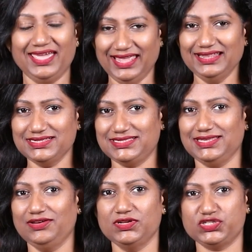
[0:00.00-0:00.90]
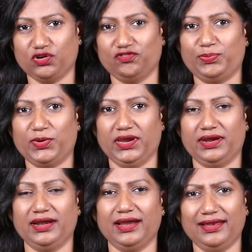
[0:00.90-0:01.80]
In this series of
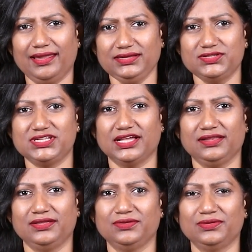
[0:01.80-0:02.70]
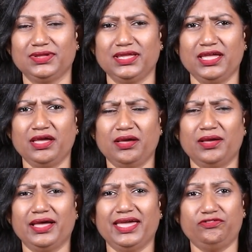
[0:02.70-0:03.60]
prayer, I'd like to tell you
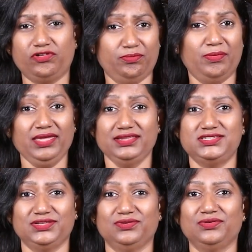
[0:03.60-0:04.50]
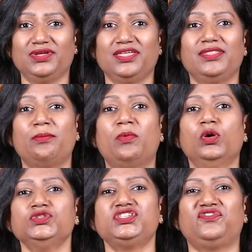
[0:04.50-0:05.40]
and remind you that
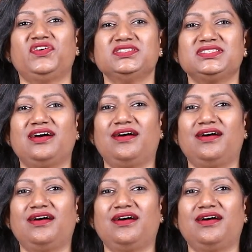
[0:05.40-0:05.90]
most of us